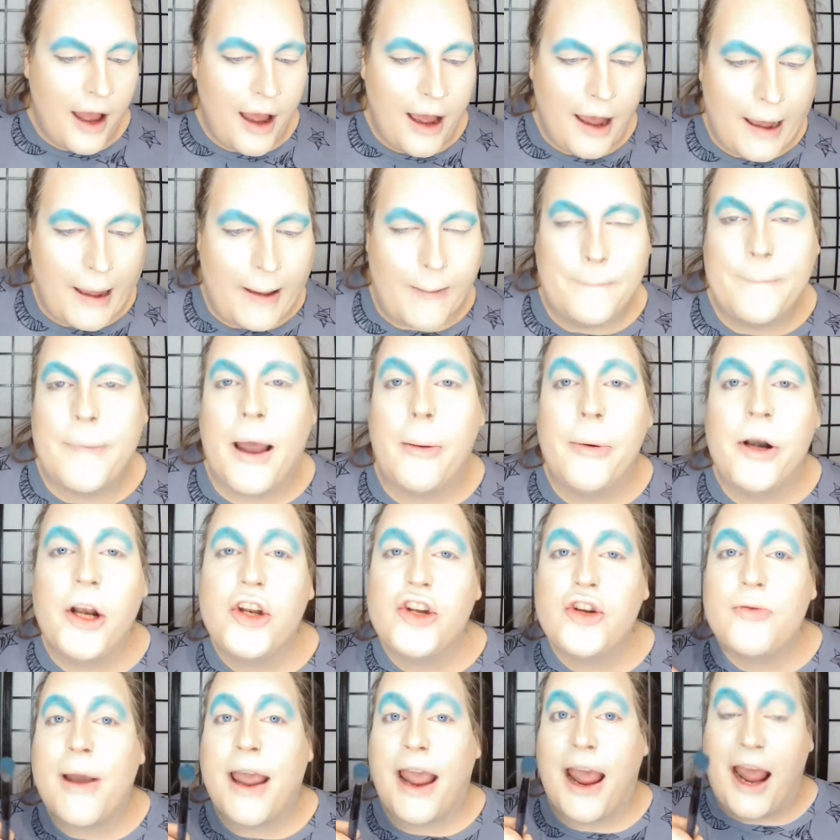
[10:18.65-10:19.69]
I'm going to
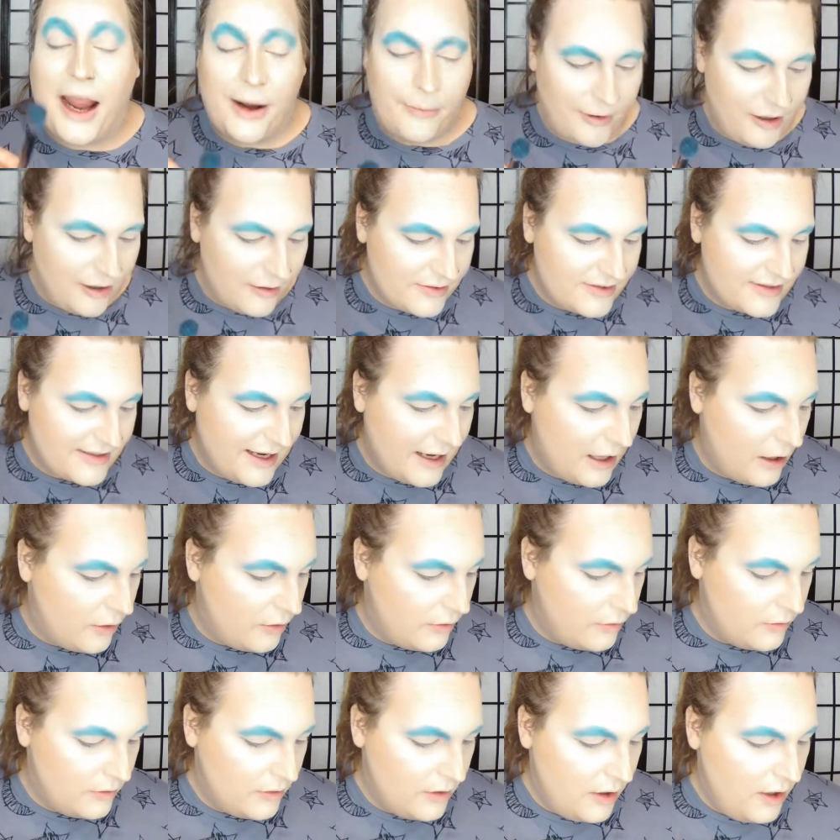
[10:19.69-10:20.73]
do my eyebrows
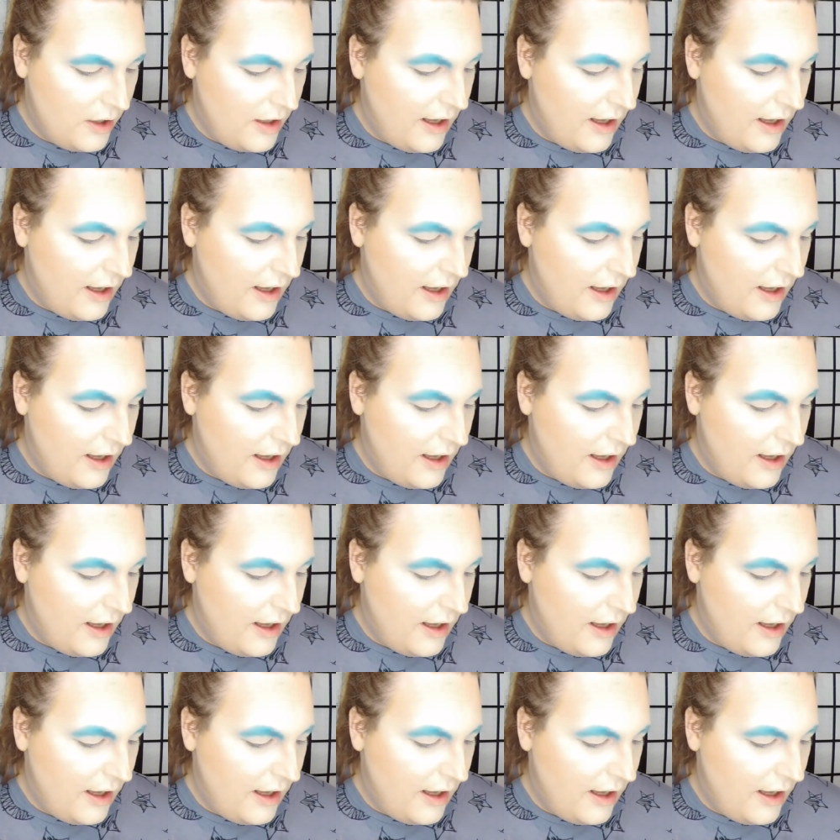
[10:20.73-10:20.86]
now.